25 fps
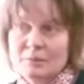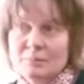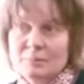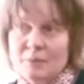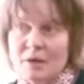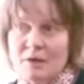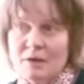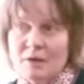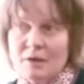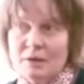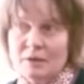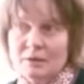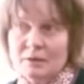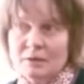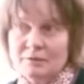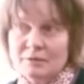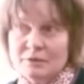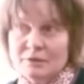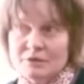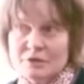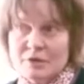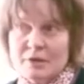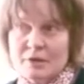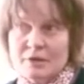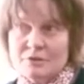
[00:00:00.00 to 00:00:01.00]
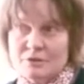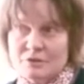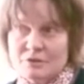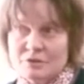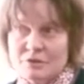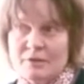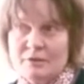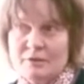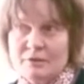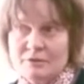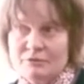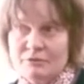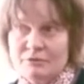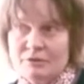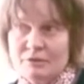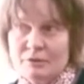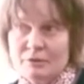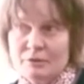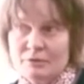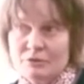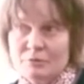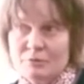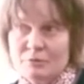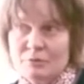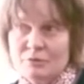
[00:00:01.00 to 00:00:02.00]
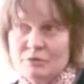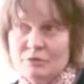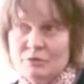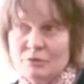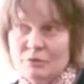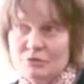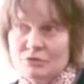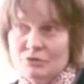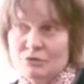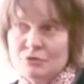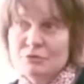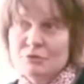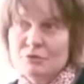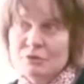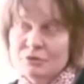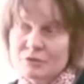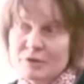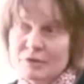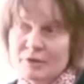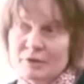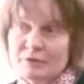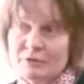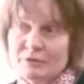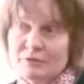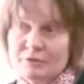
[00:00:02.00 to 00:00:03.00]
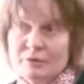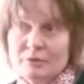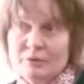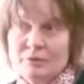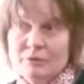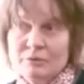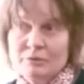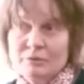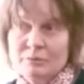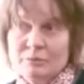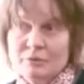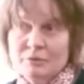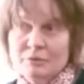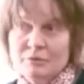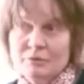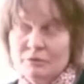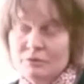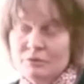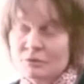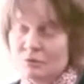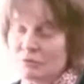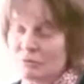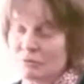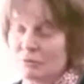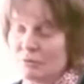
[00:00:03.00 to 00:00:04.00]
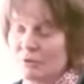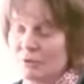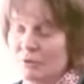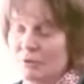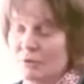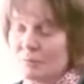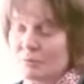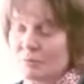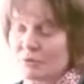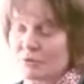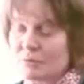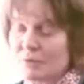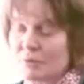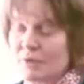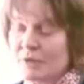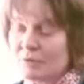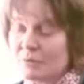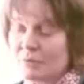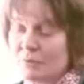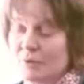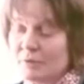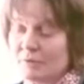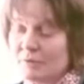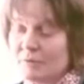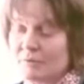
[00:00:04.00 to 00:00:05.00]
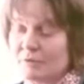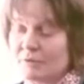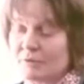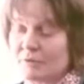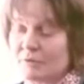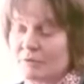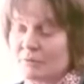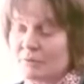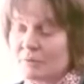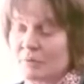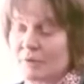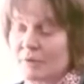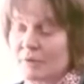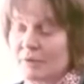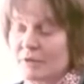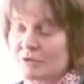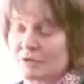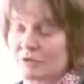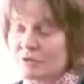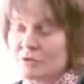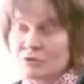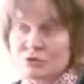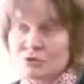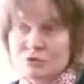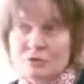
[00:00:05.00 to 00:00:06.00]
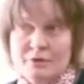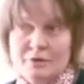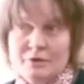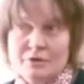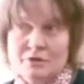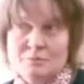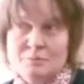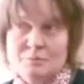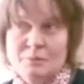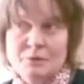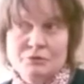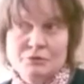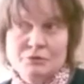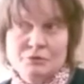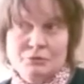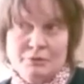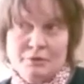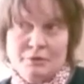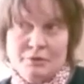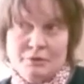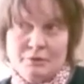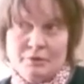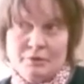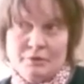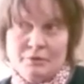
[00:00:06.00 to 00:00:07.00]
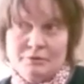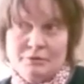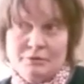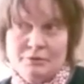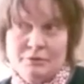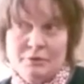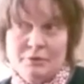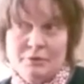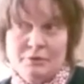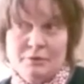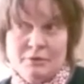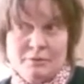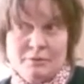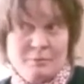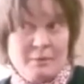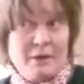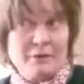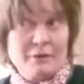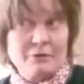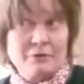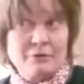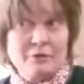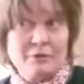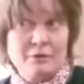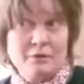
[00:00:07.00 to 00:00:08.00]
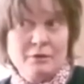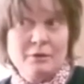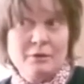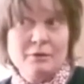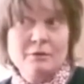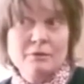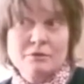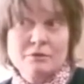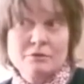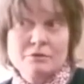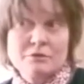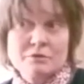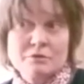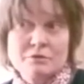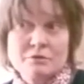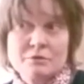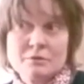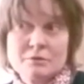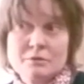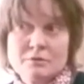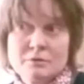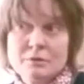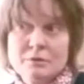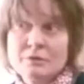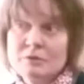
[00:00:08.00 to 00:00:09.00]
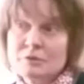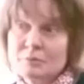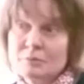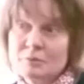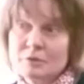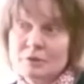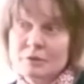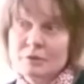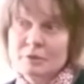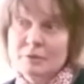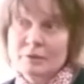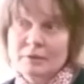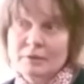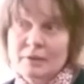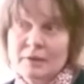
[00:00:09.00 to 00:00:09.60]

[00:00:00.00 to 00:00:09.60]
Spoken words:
power, in this case a scientific argument or a pseudo-scientific argument, to persuade one that one has no choice but to regard the matter in this particular